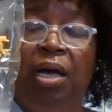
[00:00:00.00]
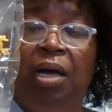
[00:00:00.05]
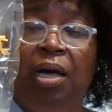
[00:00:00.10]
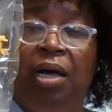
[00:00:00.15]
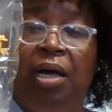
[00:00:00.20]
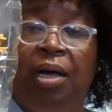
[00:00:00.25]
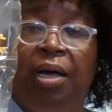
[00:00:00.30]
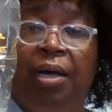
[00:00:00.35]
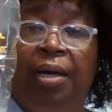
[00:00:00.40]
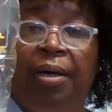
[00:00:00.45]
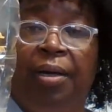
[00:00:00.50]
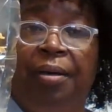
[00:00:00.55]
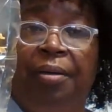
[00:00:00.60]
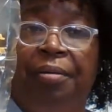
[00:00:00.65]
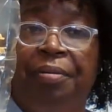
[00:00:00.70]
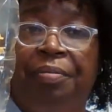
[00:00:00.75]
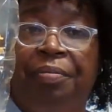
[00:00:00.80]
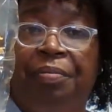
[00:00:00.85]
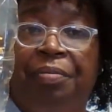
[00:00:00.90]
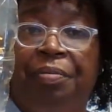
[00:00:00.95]
Uh,
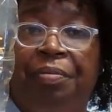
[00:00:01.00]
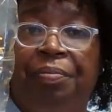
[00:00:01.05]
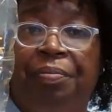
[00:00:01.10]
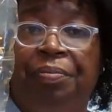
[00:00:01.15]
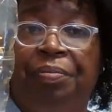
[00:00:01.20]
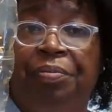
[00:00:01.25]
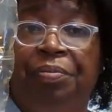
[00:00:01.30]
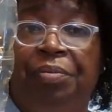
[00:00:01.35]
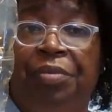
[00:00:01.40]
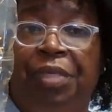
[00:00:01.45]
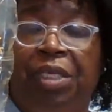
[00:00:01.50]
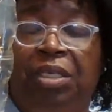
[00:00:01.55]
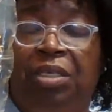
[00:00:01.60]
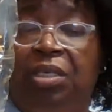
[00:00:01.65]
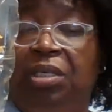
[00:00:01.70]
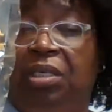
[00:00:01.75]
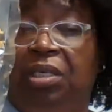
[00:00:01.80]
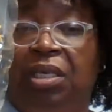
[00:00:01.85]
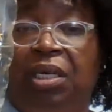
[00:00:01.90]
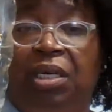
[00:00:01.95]
it
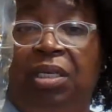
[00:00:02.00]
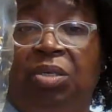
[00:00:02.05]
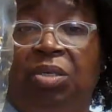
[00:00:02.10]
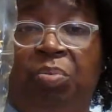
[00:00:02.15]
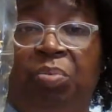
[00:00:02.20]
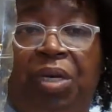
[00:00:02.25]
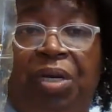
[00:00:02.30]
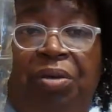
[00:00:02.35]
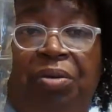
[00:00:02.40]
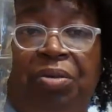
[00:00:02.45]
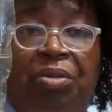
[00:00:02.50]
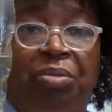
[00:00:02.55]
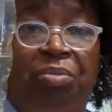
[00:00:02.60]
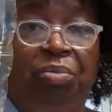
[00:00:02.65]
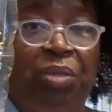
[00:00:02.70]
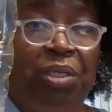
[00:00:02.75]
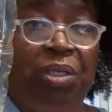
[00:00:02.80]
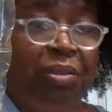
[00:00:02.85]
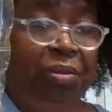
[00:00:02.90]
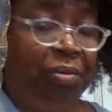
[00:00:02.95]
just tastes better to
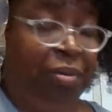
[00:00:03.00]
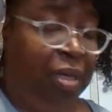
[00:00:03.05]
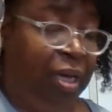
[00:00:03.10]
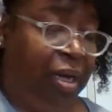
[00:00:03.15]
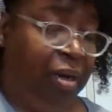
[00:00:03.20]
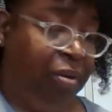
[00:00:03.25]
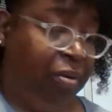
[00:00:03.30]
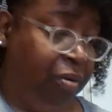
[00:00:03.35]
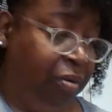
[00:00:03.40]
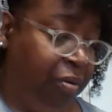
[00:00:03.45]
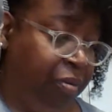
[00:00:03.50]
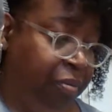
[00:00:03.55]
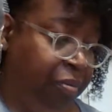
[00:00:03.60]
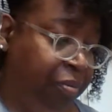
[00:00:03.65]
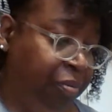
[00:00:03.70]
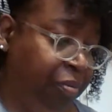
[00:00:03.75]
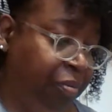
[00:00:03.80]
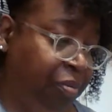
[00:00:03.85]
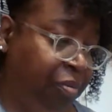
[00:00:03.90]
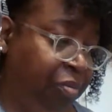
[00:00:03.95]
me. I don't know,
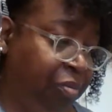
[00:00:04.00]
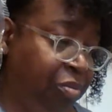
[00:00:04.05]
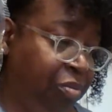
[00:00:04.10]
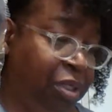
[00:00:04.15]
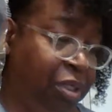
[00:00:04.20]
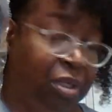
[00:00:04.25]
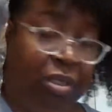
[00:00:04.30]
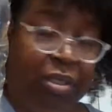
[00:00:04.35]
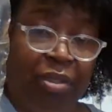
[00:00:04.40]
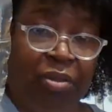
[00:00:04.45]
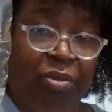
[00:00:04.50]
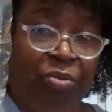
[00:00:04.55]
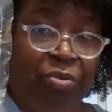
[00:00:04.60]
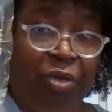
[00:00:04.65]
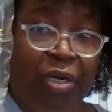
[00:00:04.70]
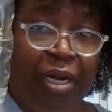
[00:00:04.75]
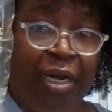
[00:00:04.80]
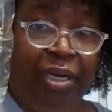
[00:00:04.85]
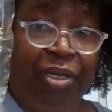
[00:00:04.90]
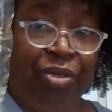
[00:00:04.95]
but this is
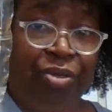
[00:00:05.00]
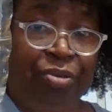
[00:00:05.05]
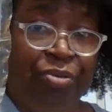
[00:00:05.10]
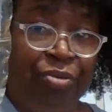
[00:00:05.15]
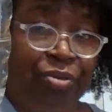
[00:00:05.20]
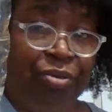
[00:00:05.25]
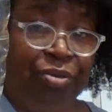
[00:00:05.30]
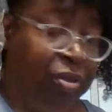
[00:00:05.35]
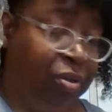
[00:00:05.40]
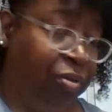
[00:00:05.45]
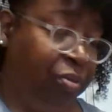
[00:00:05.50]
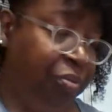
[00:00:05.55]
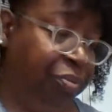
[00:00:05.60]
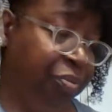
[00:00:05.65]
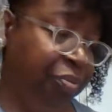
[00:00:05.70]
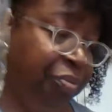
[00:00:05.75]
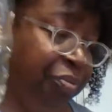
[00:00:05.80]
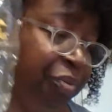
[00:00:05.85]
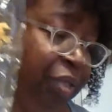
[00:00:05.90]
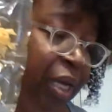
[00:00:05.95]
what I use. So
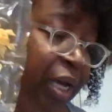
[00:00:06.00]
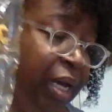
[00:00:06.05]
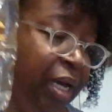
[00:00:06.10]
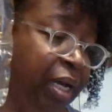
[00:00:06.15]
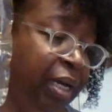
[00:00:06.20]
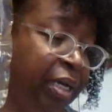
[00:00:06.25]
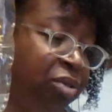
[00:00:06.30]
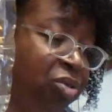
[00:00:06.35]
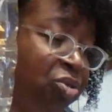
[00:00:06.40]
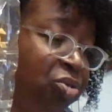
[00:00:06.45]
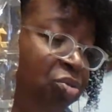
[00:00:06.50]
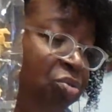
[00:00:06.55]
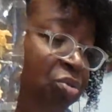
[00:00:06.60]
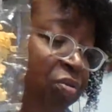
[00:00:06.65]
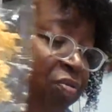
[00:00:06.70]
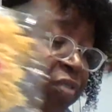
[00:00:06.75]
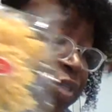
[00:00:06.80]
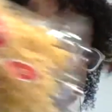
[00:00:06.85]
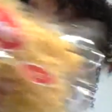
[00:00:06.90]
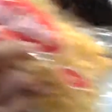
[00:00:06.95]
I got two
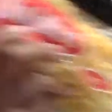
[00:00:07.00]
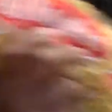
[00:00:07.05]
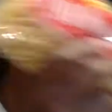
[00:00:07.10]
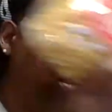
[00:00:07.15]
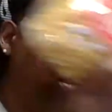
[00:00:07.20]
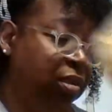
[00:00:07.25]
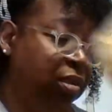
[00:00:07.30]
of these